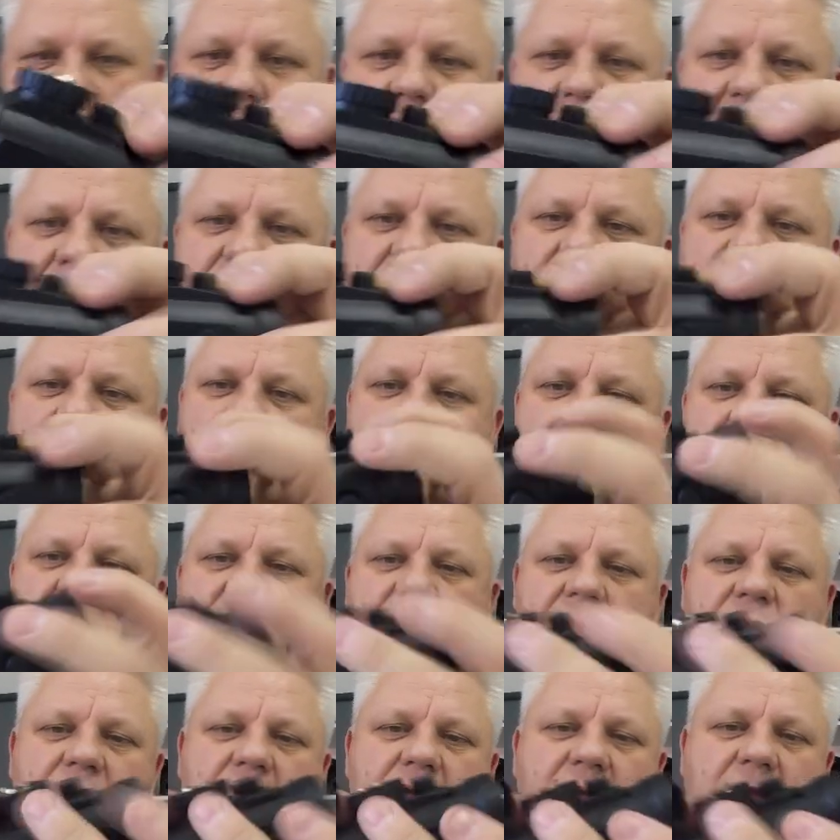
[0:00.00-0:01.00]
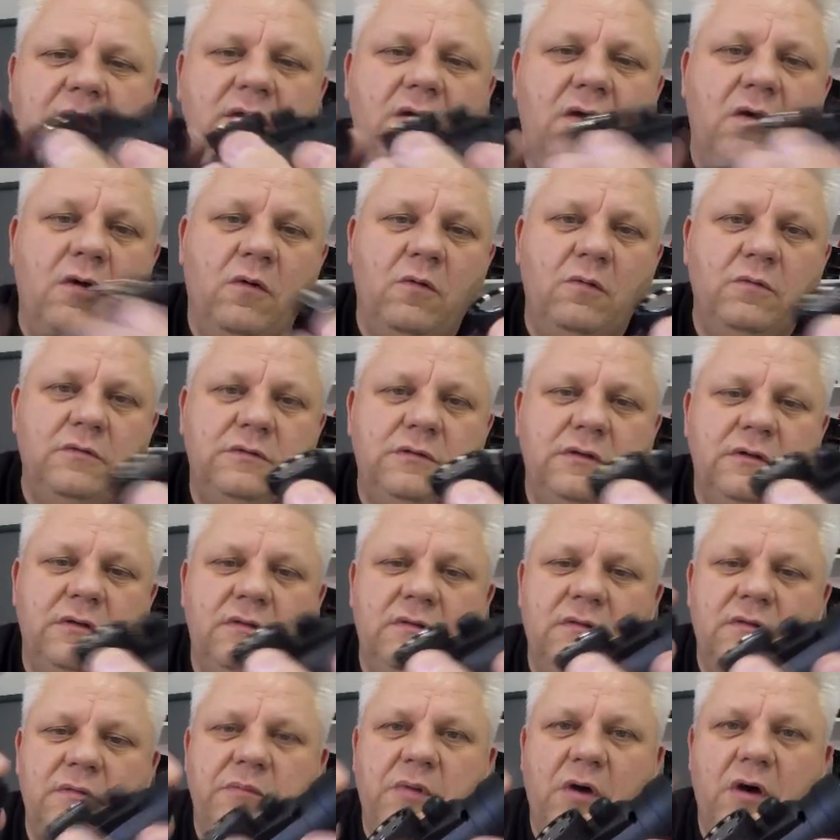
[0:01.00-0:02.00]
And then again, hold
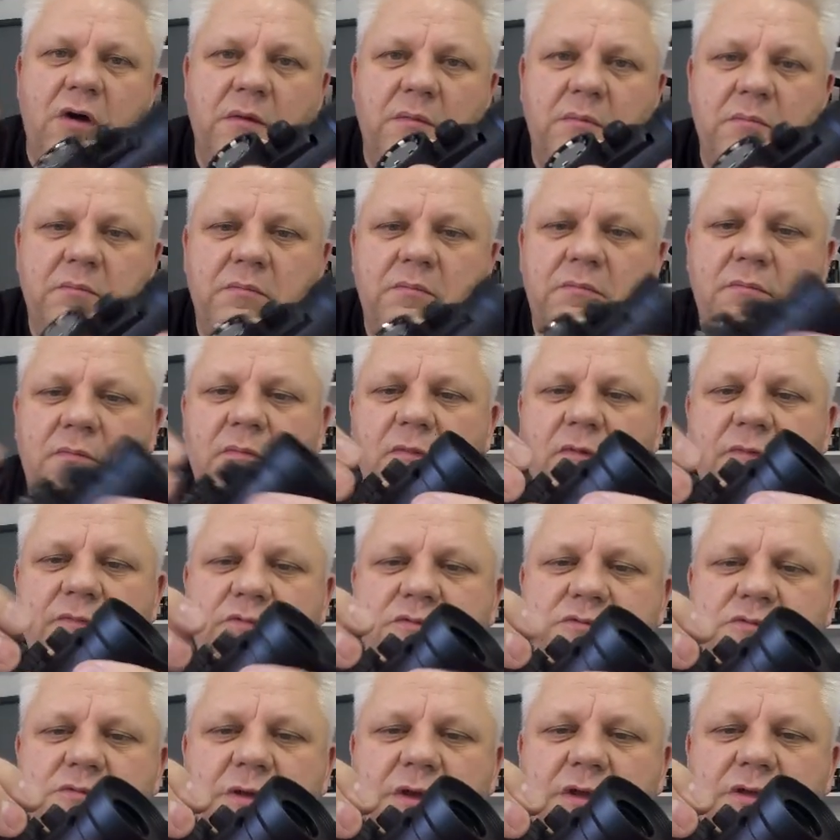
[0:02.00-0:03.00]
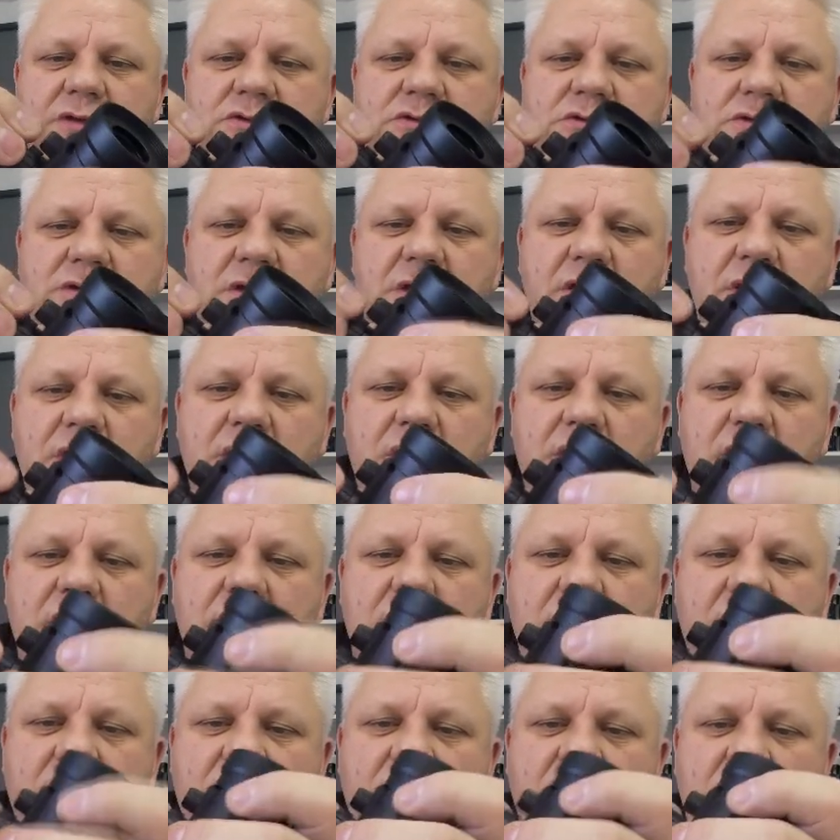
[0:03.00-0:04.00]
the bottom of the switch,
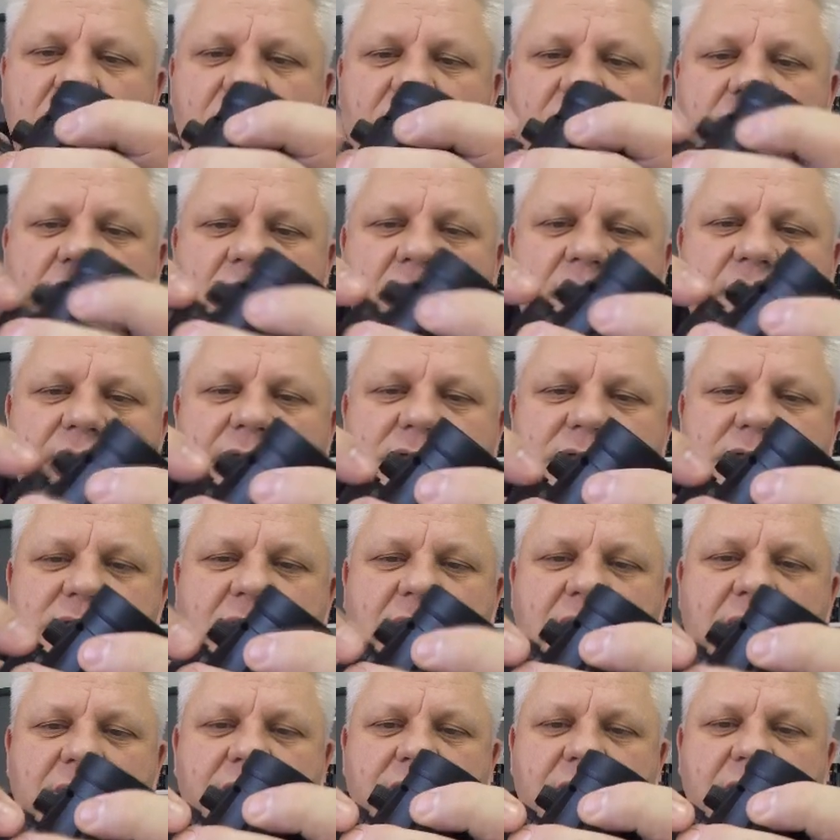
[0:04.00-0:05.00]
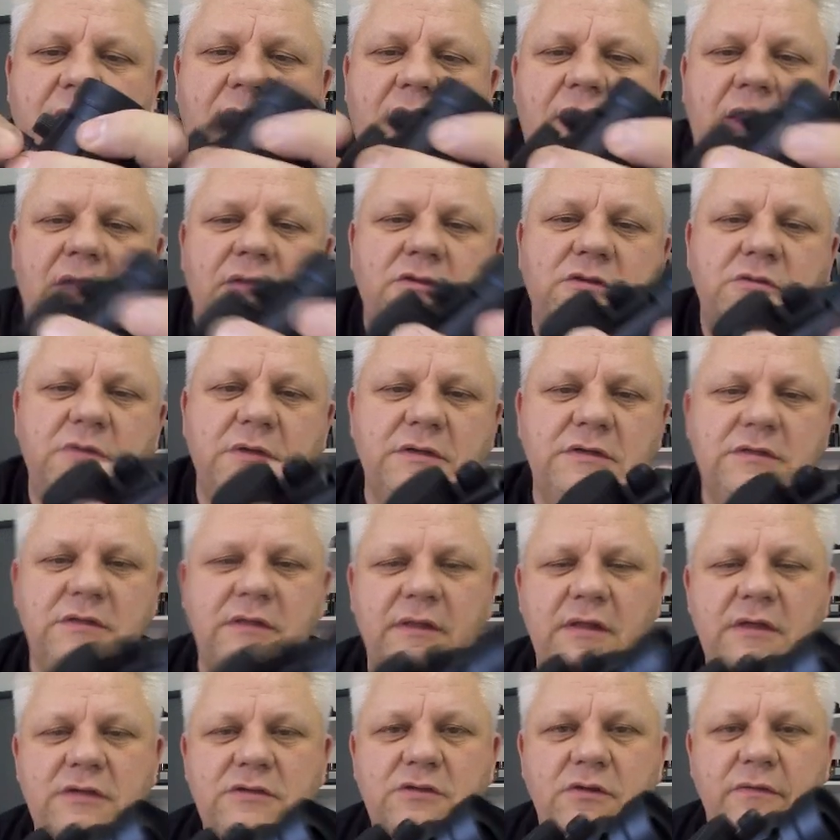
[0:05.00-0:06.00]
line this up and twist, and
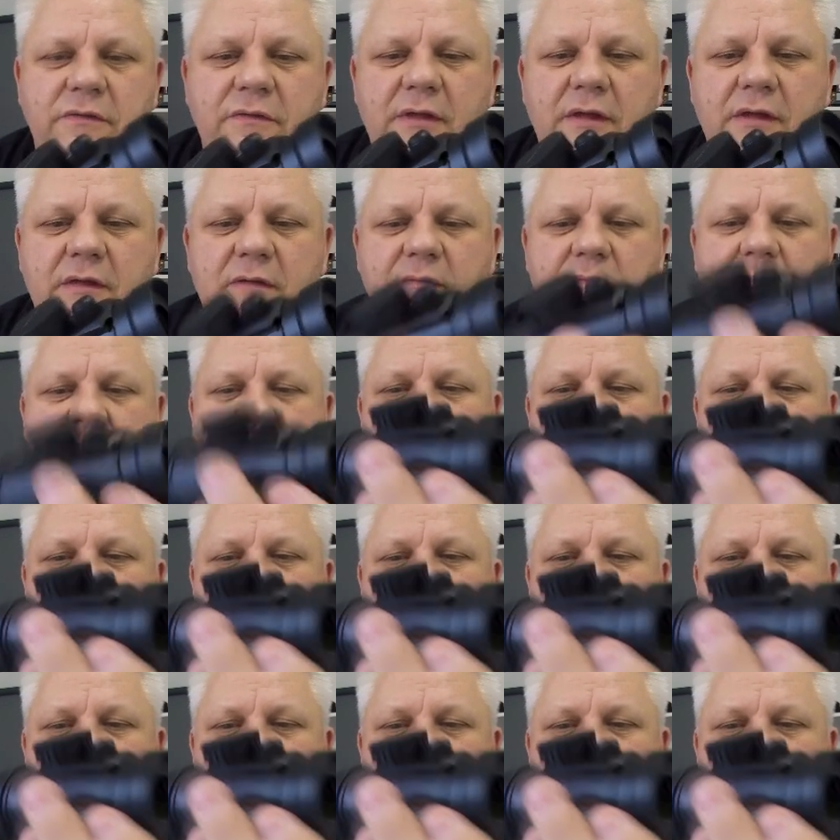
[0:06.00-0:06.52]
that's on there.